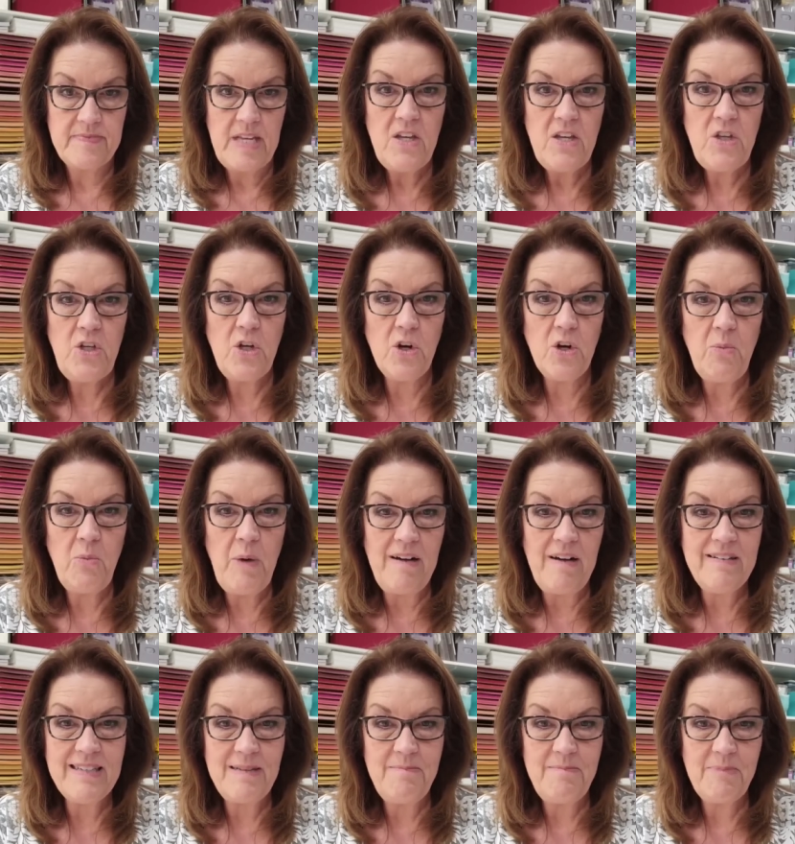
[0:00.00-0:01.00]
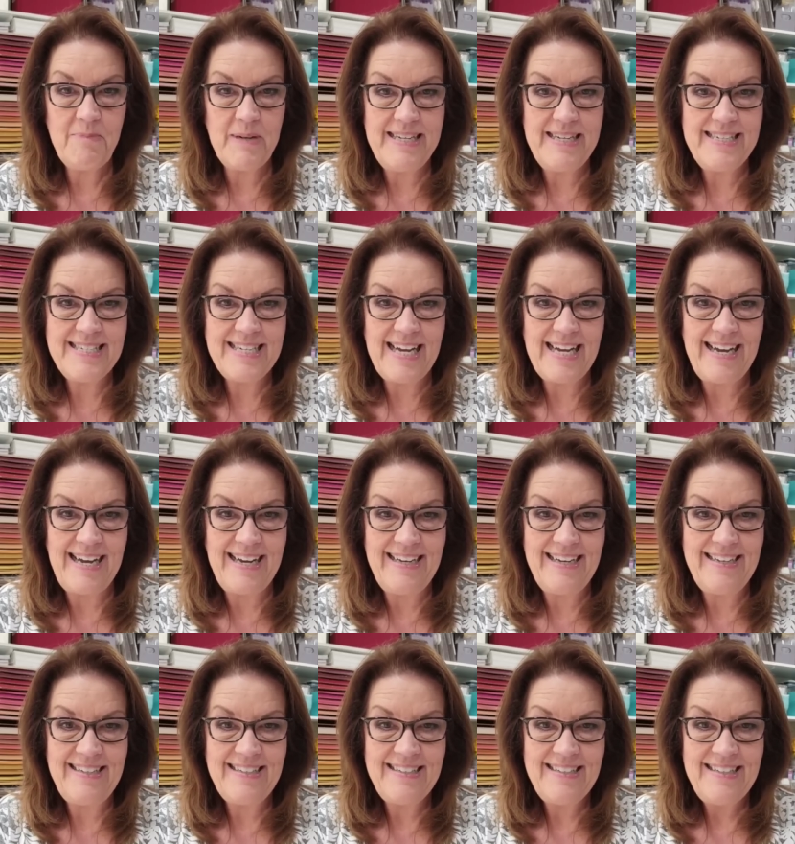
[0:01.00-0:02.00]
You're welcome, Brenda.
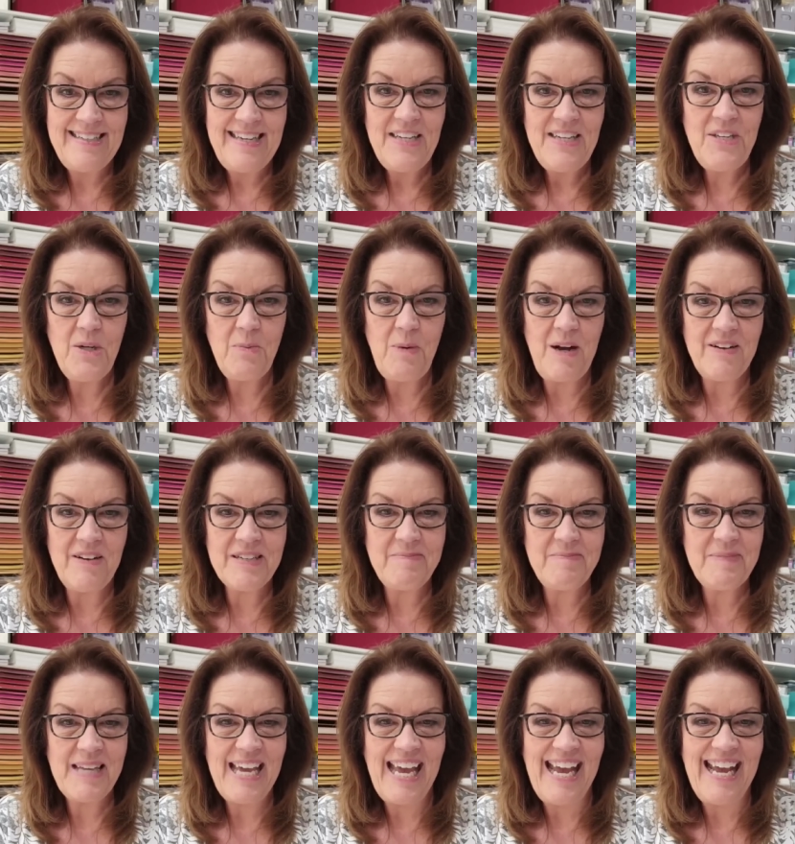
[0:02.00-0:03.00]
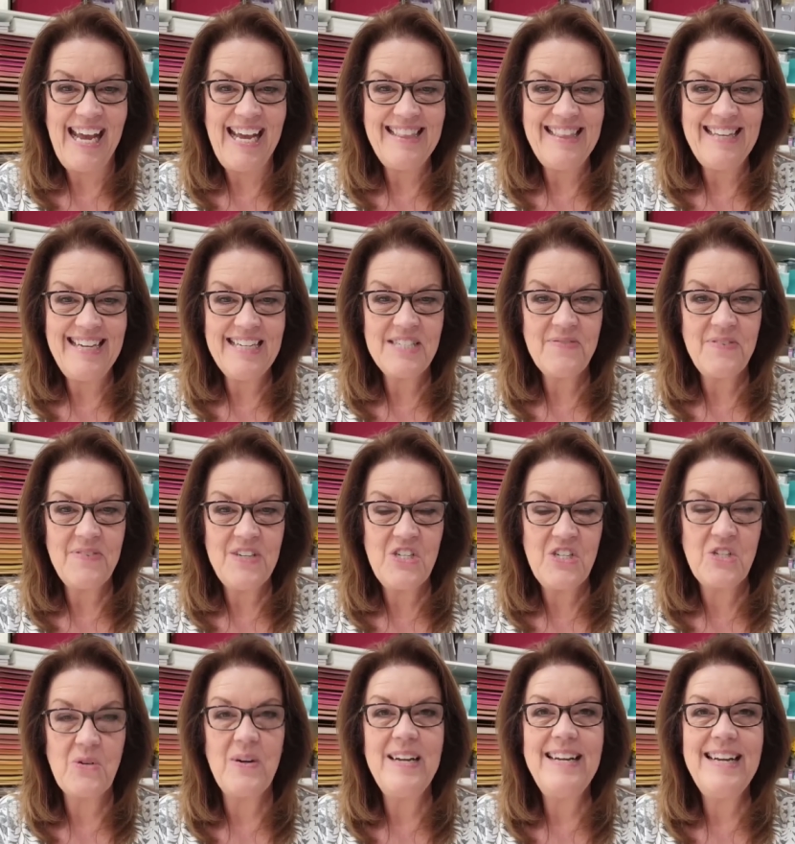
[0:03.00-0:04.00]
You're welcome, Kay. Thanks for
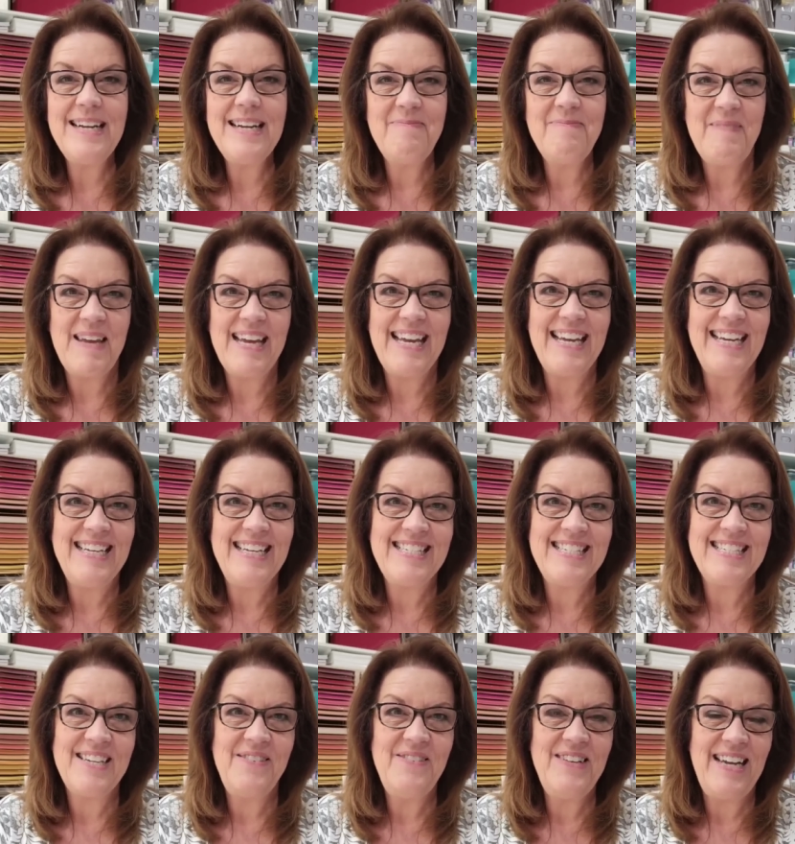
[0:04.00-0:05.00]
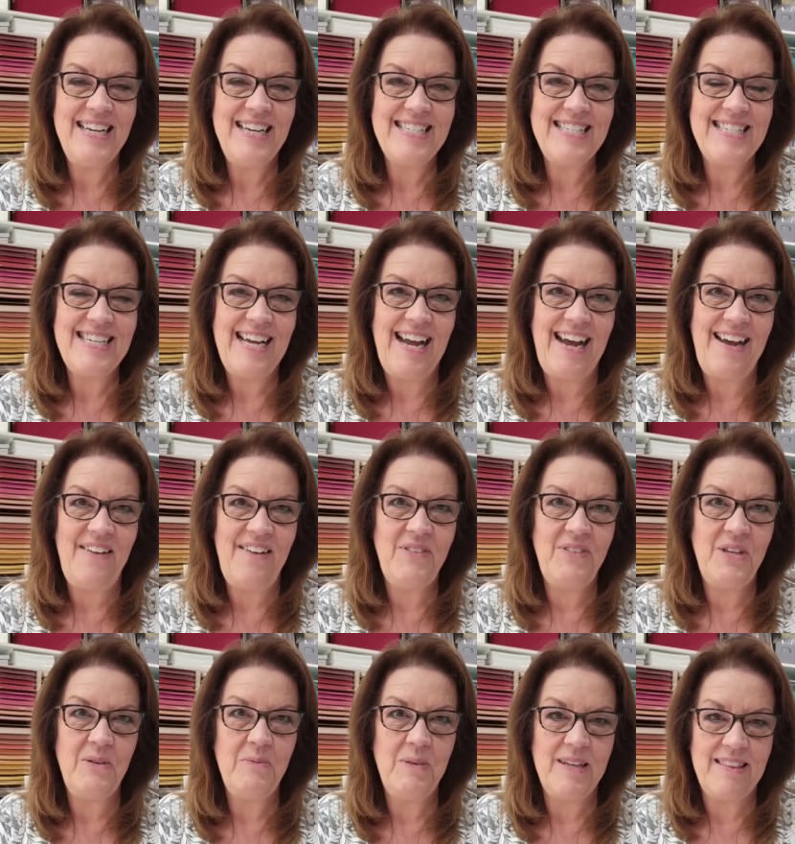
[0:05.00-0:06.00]
joining me. So nice to have
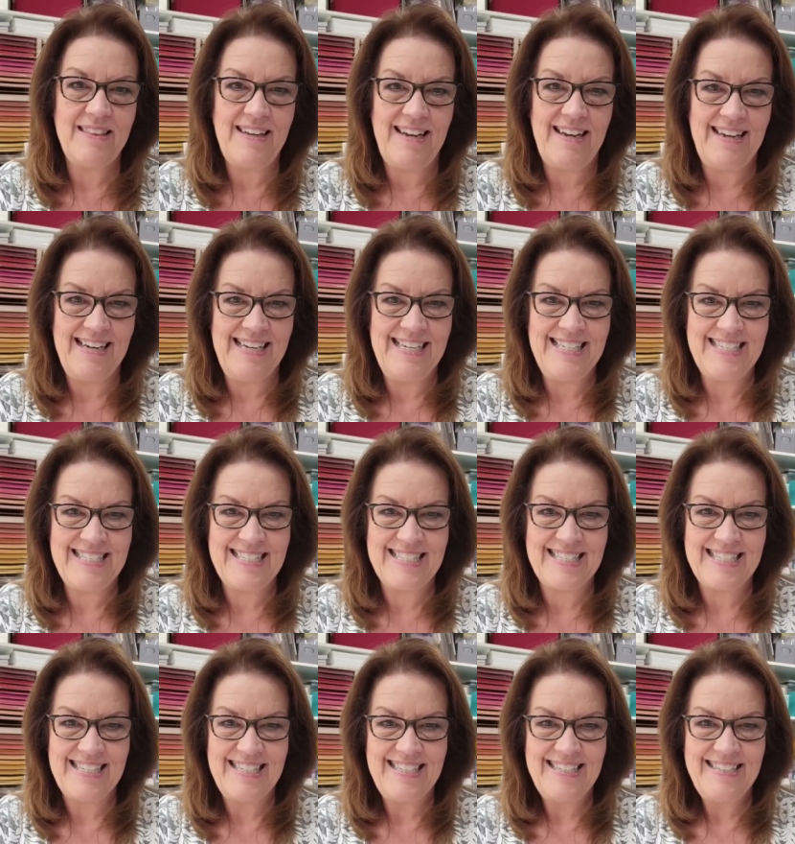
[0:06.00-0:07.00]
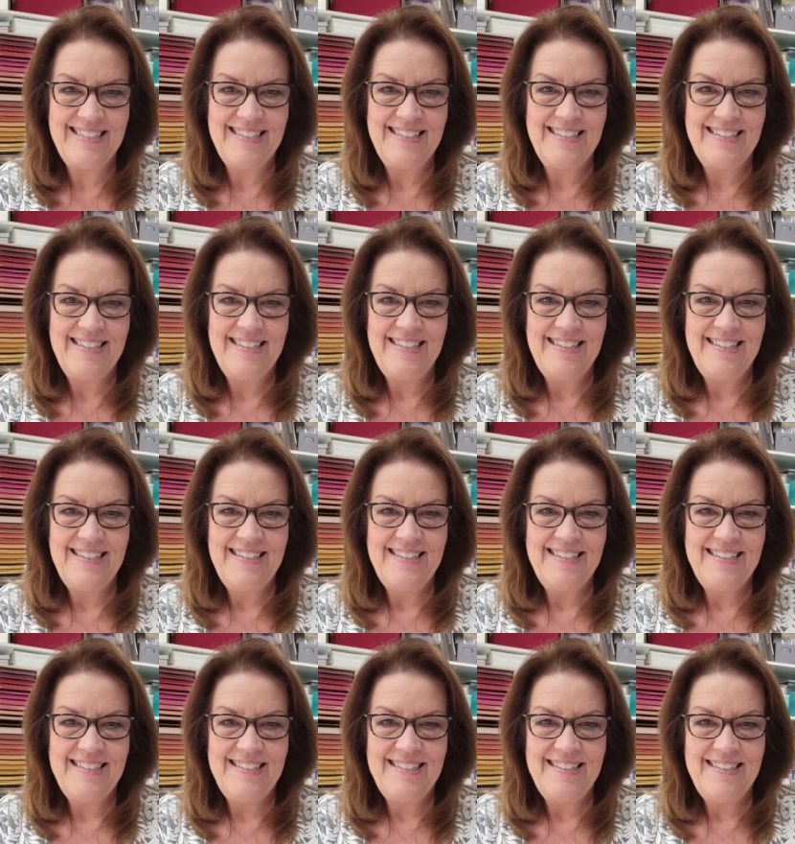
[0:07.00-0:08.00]
you with us.
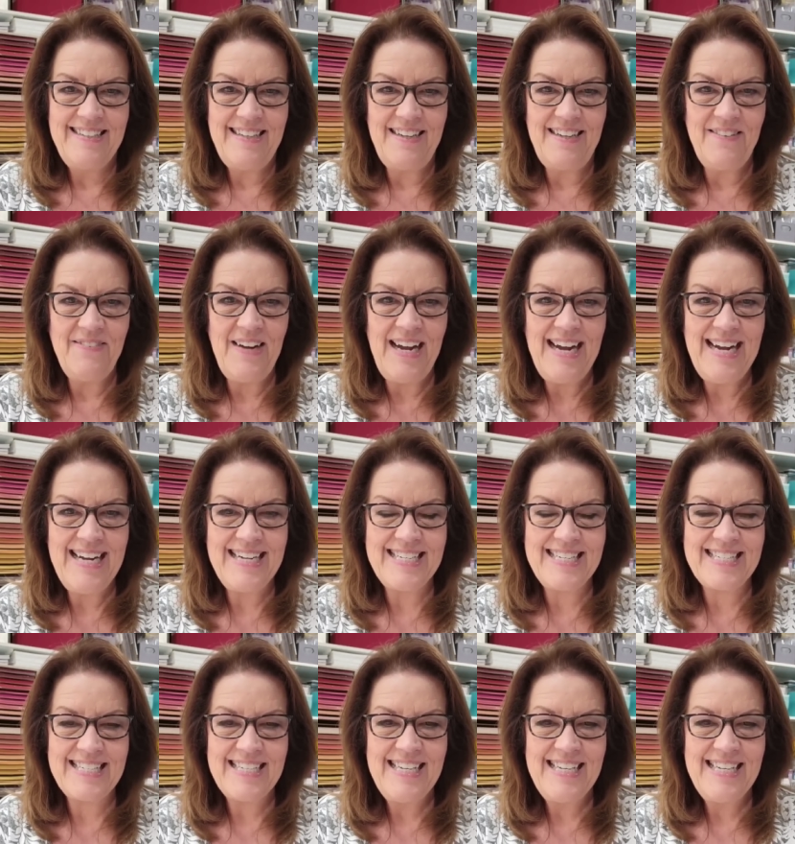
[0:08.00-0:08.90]
All right.